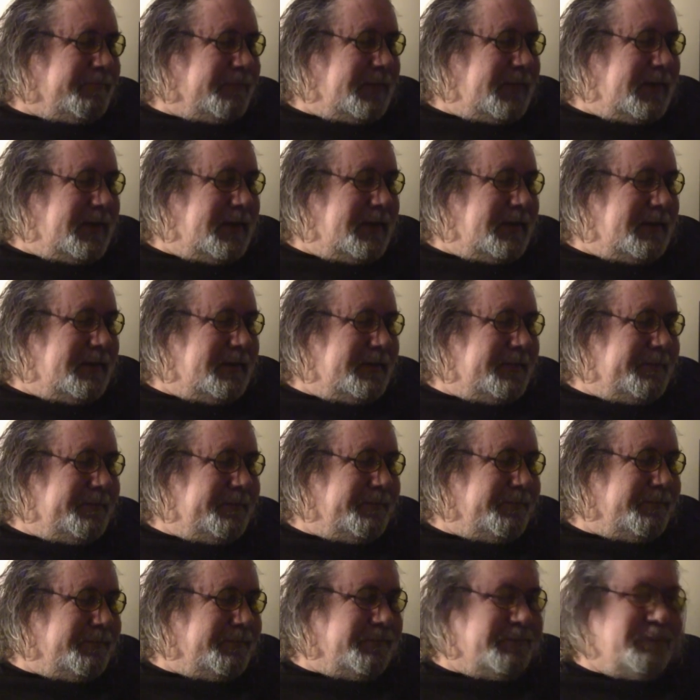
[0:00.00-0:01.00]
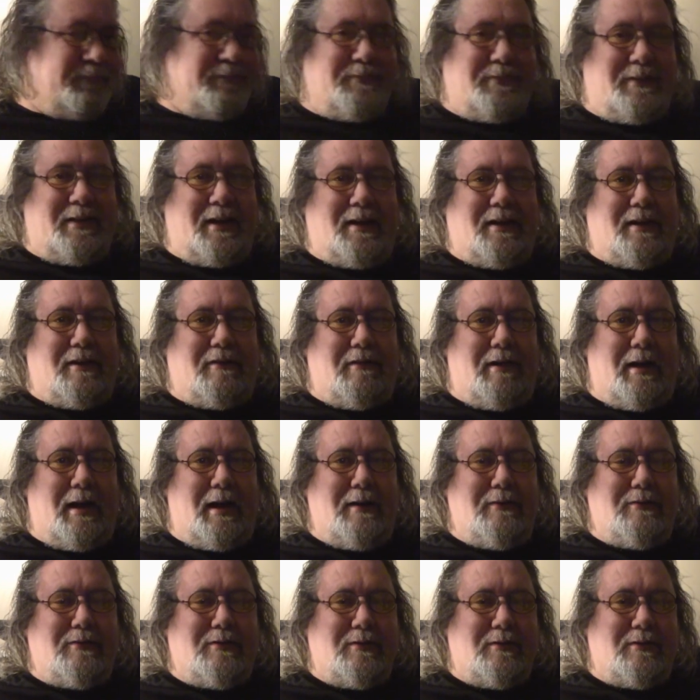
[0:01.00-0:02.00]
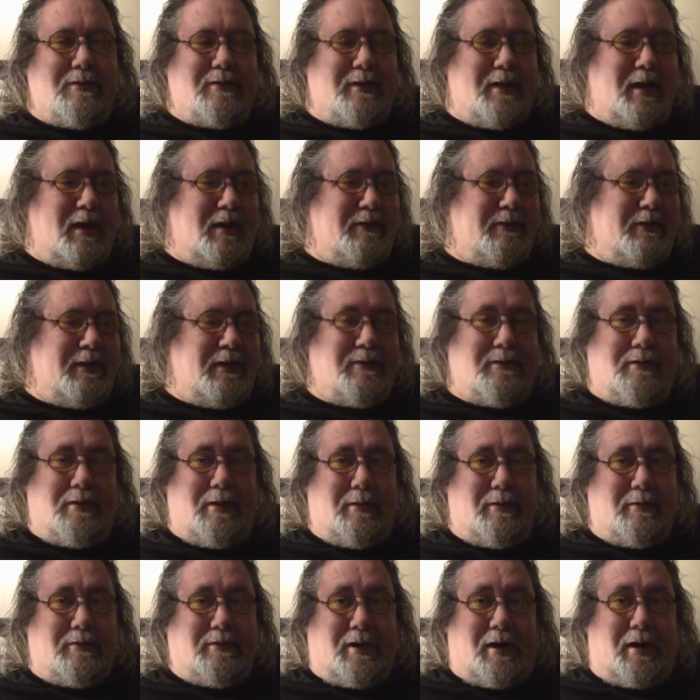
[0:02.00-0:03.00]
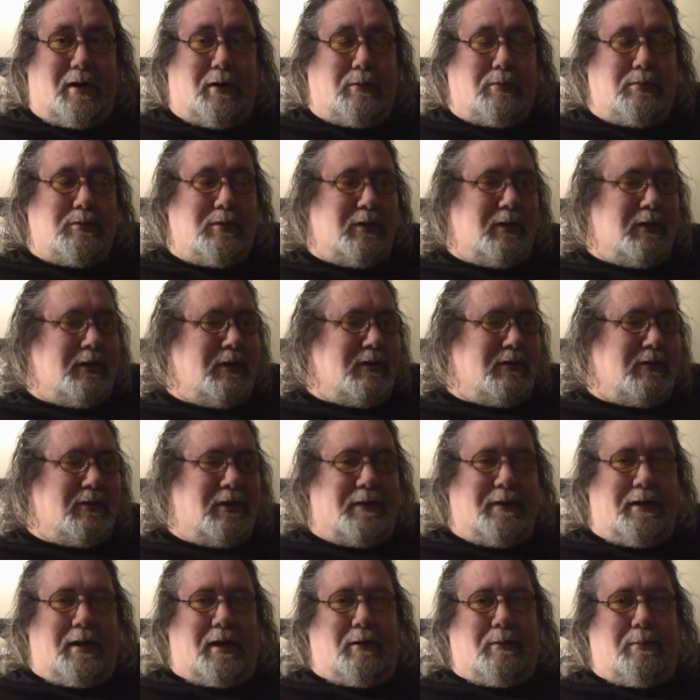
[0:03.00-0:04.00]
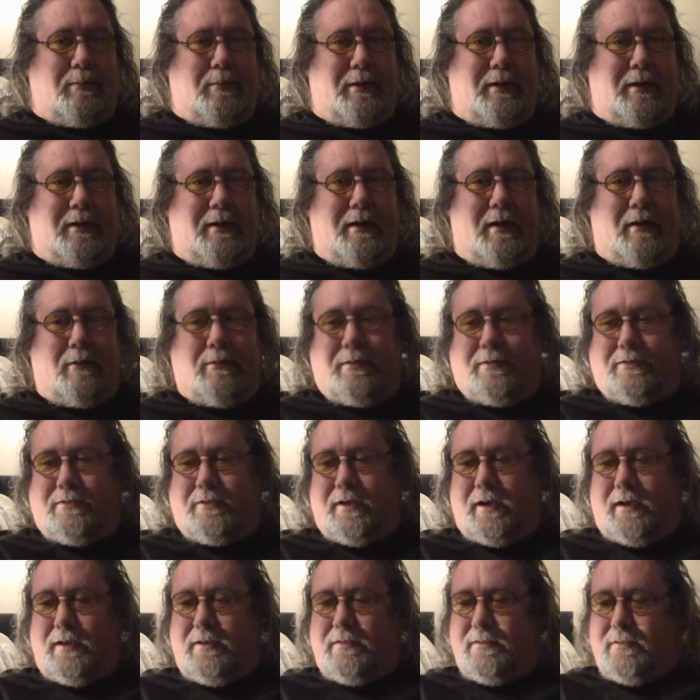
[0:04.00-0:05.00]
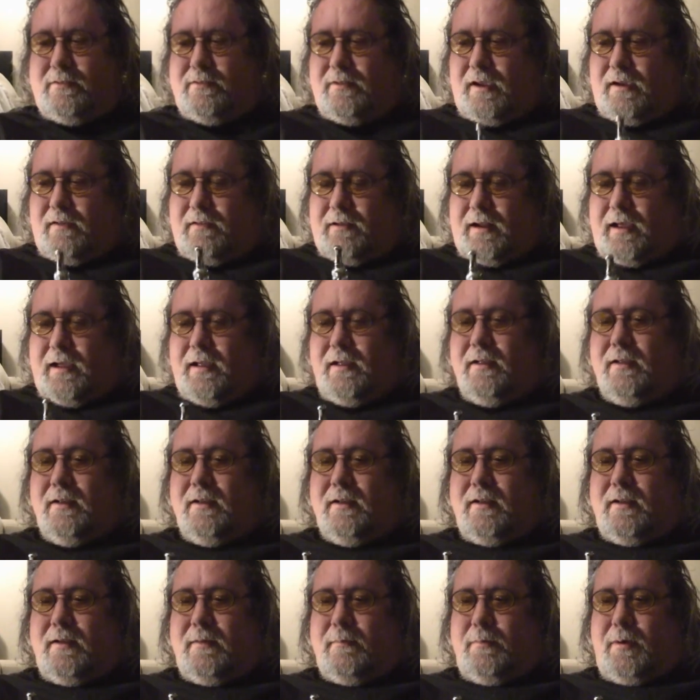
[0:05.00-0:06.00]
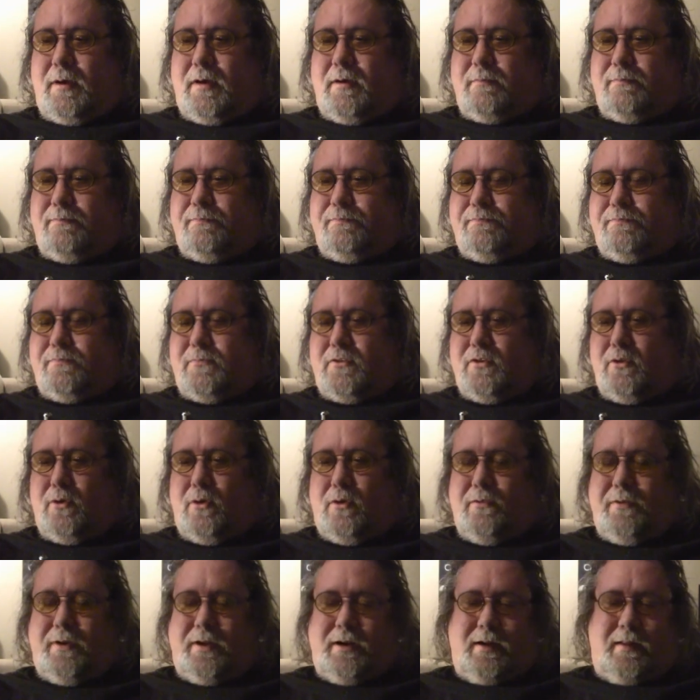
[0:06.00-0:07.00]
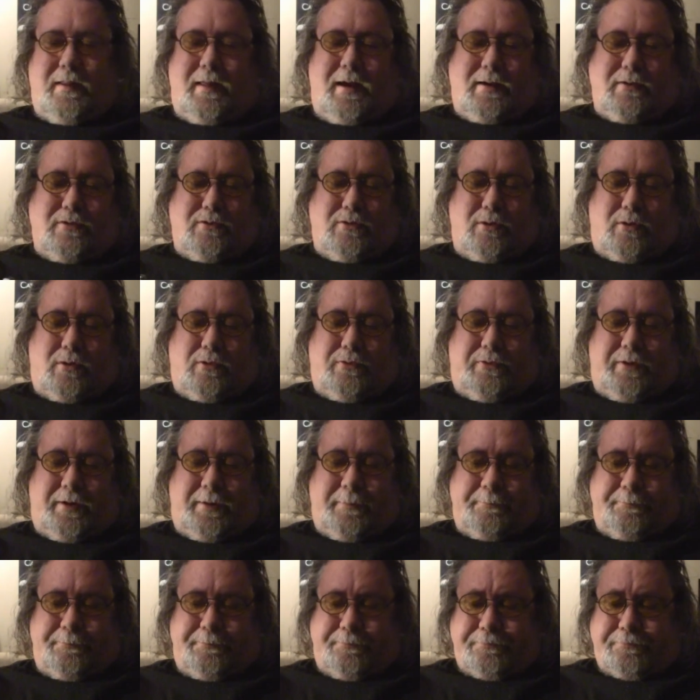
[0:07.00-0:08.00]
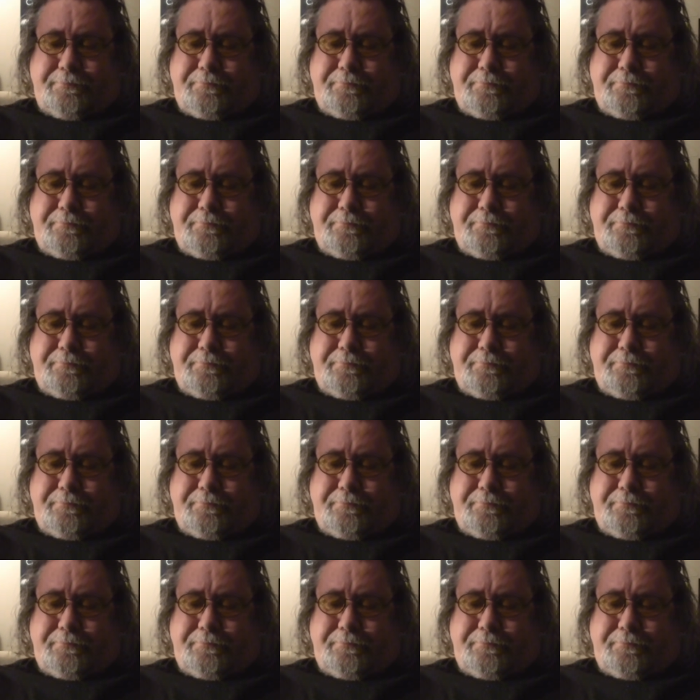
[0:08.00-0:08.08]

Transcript: yeah, going to raves and stuff. Even though I was old, it's like the old one of the oldest geezers there and that, but sort of into that sort of thing.